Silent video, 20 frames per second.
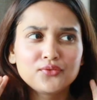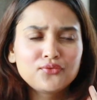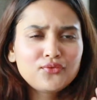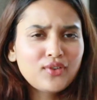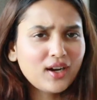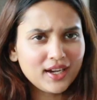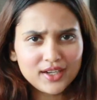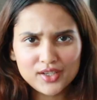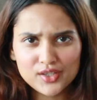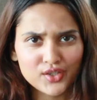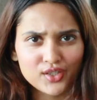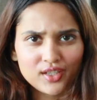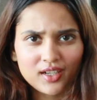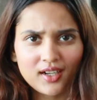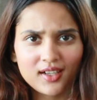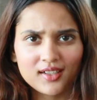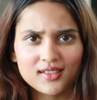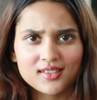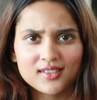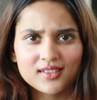why is she
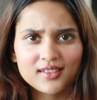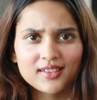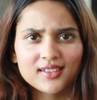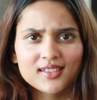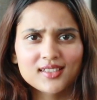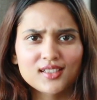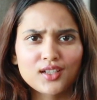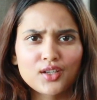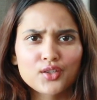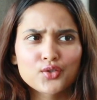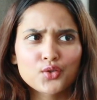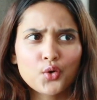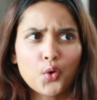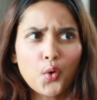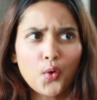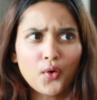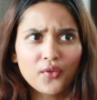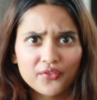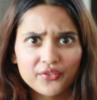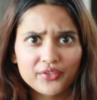answering such
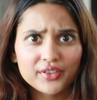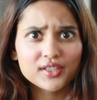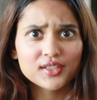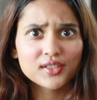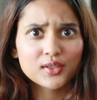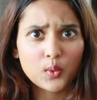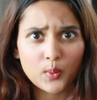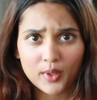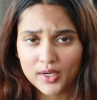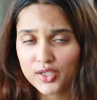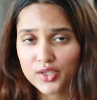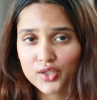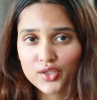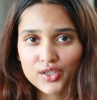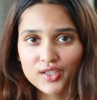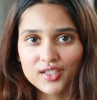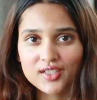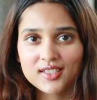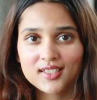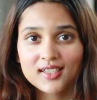obvious
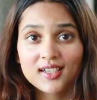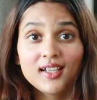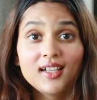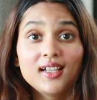questions?